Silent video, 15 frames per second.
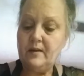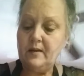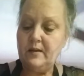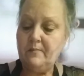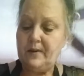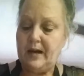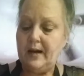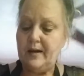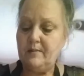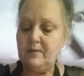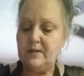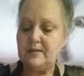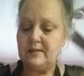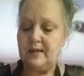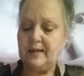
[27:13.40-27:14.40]
In the bottom,
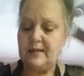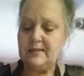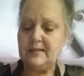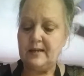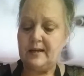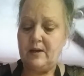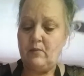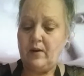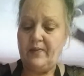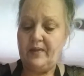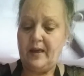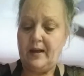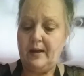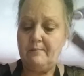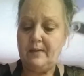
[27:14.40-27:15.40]
because like I said, I want
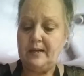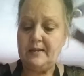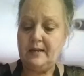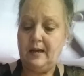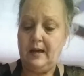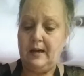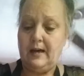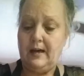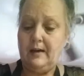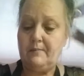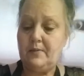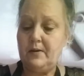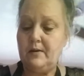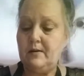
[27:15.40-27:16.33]
that on my top.